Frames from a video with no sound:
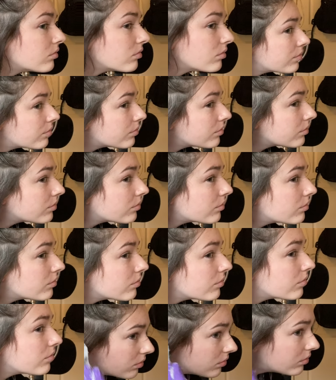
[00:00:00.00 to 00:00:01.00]

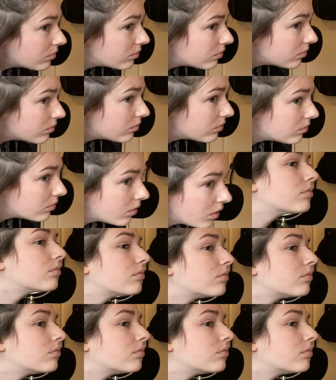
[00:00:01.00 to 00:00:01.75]
(silence)